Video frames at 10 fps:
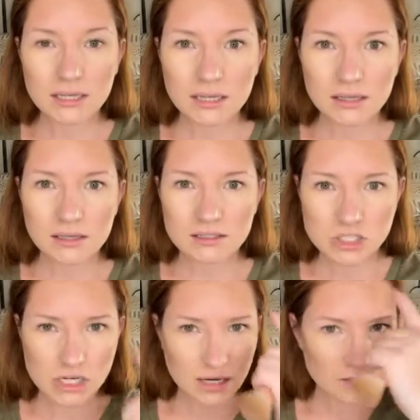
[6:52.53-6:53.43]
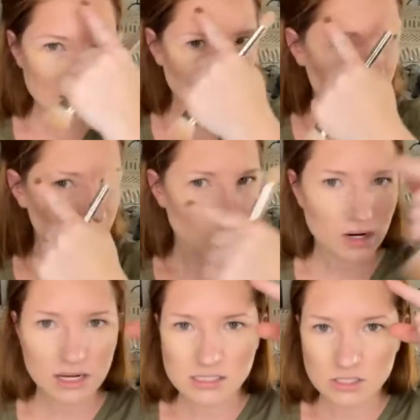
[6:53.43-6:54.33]
in the shadows on my
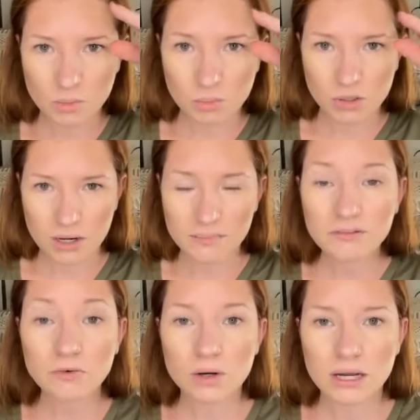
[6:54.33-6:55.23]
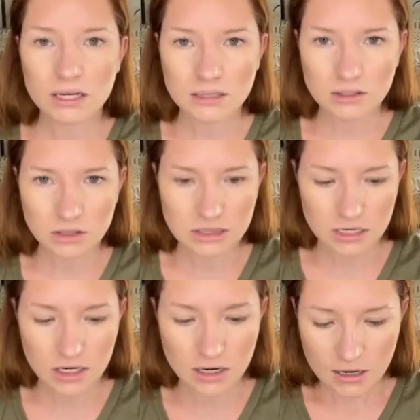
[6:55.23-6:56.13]
forehead, so brought my forehead a little
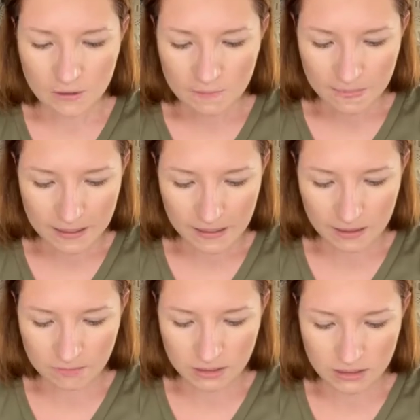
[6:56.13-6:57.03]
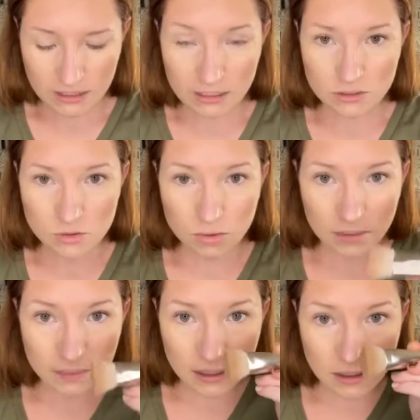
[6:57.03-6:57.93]
thinner. I'm gonna
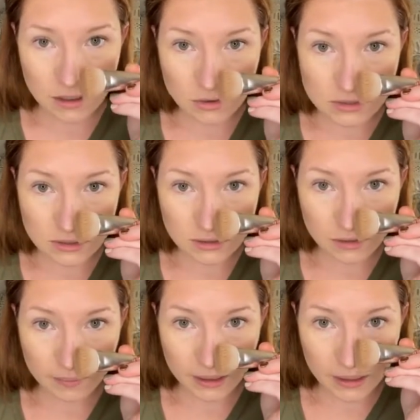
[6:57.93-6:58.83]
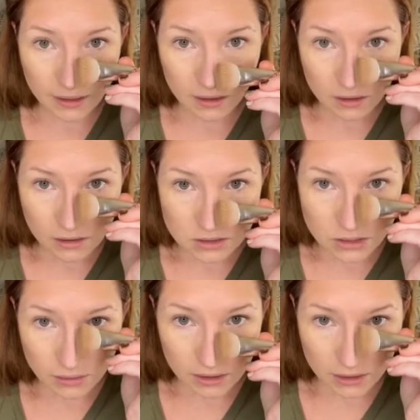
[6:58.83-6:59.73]
contour my nose a little bit.
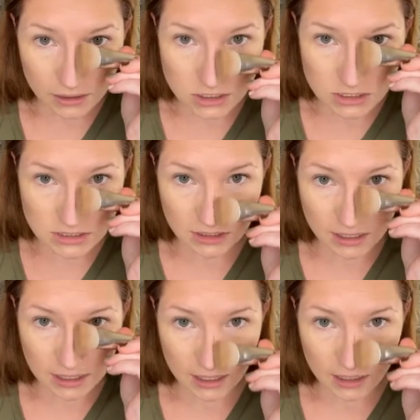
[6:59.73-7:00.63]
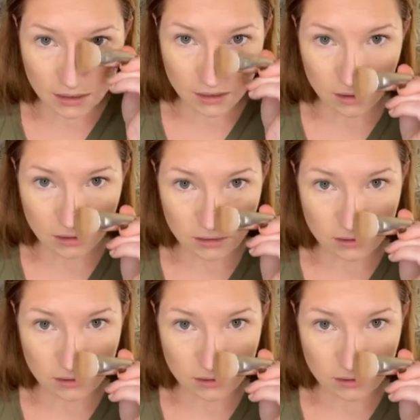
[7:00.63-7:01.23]
So here I just slide a